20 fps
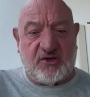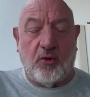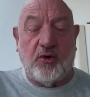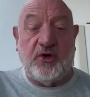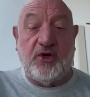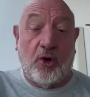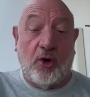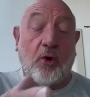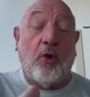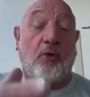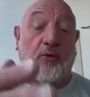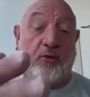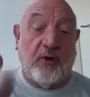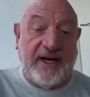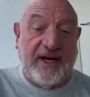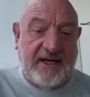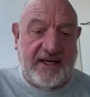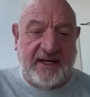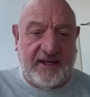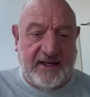or you're
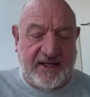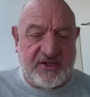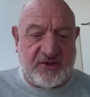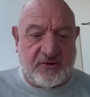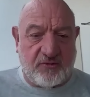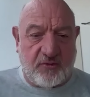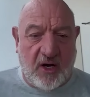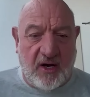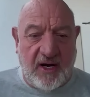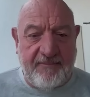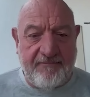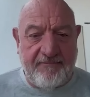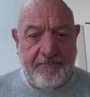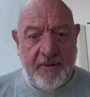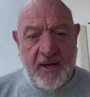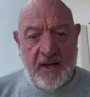reading this right,